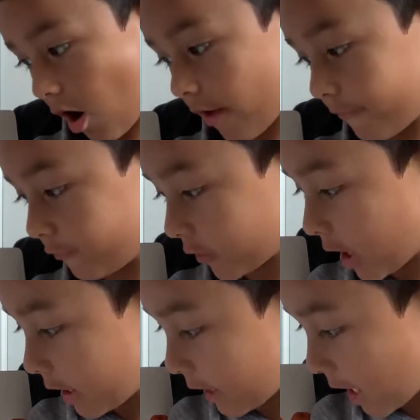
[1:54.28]
On
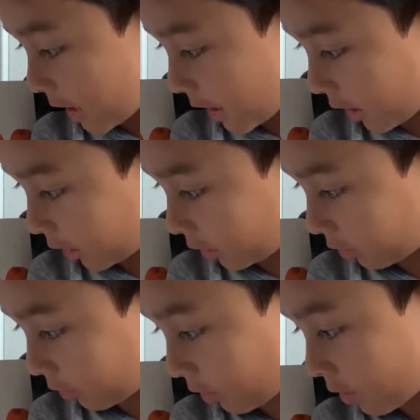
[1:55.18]
Friday, he
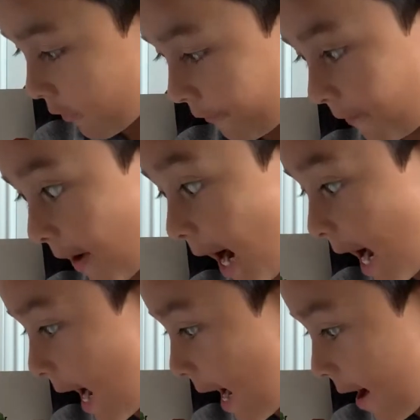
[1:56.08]
threw
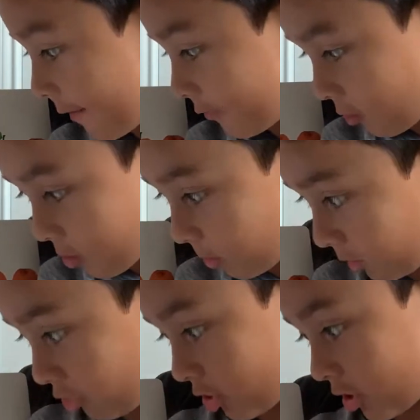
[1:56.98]
five
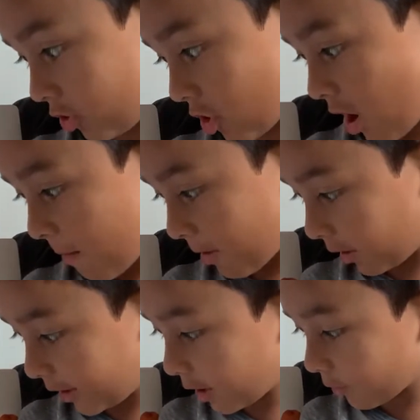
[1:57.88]
oranges, but
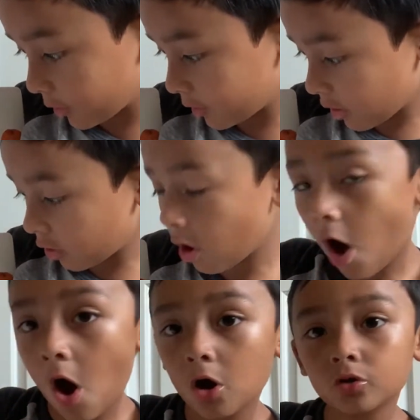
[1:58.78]
he was still
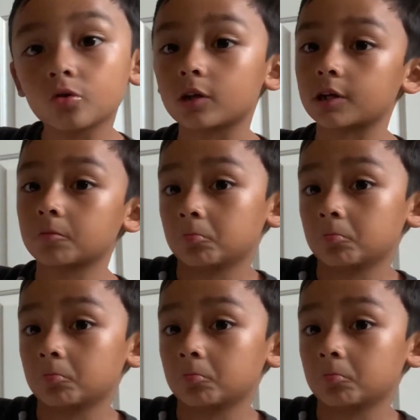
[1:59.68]
hungry.